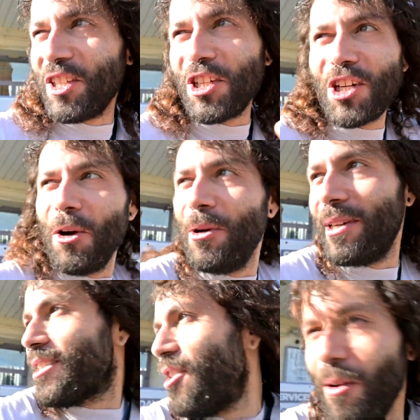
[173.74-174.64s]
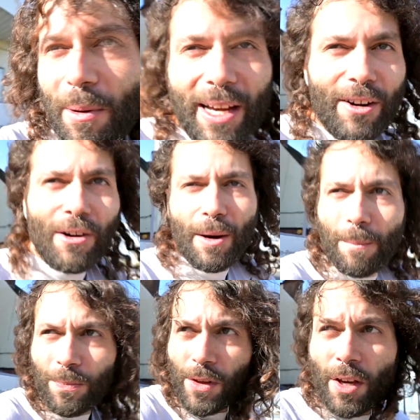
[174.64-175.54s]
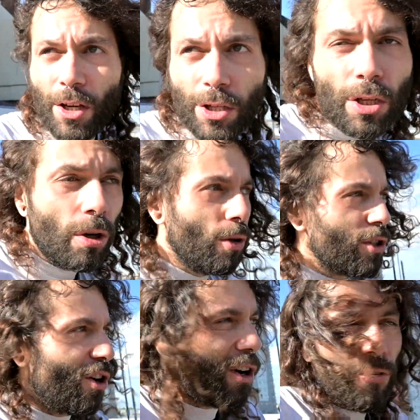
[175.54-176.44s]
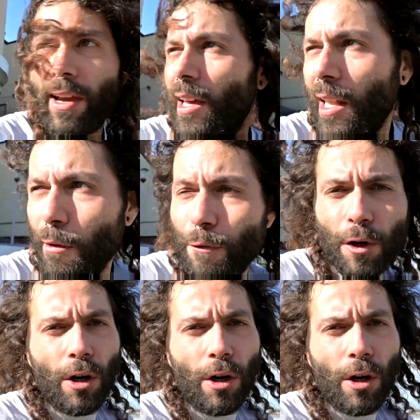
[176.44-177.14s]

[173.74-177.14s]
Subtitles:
to show who has got a better, who's got a greater love for